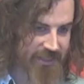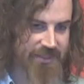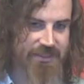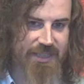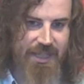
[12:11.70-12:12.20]

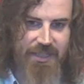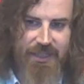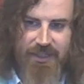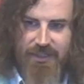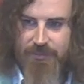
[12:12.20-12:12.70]

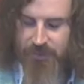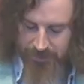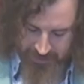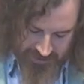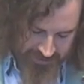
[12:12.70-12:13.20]
sending them
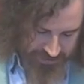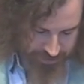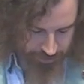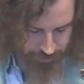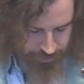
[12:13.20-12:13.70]
to an
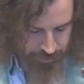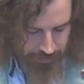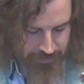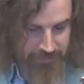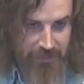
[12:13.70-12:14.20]
additional
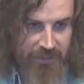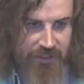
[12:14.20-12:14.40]
room,